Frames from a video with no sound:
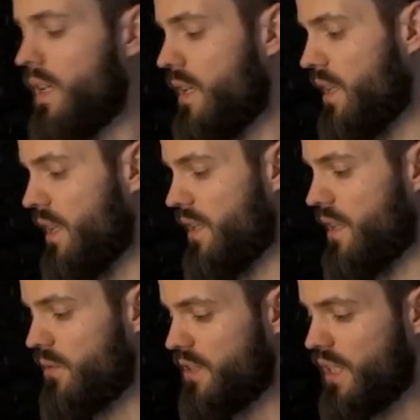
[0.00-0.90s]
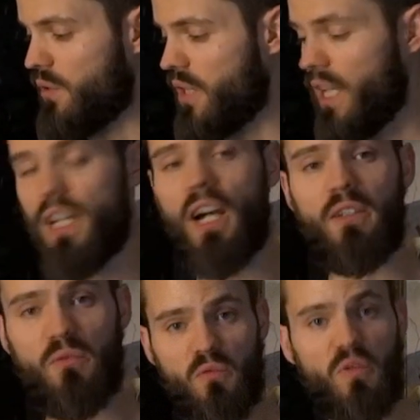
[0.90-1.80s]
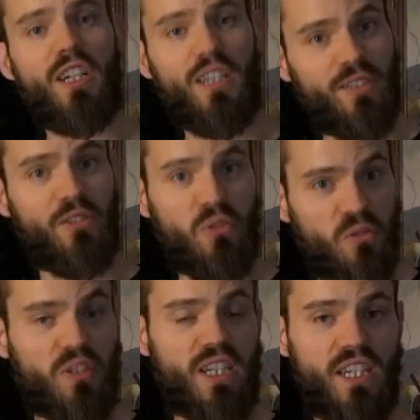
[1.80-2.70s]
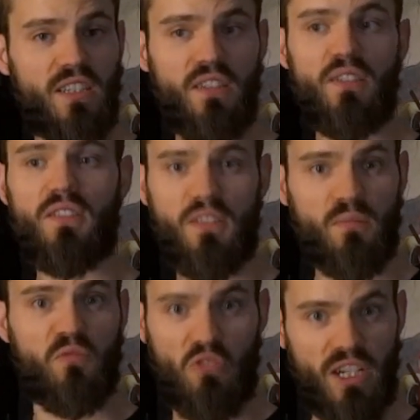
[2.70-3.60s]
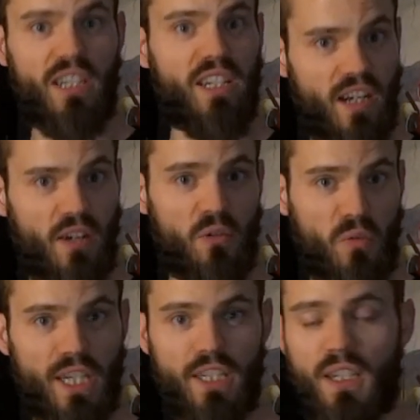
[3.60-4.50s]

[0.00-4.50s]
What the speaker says: And I was like, okay, I really do need some really counterweight.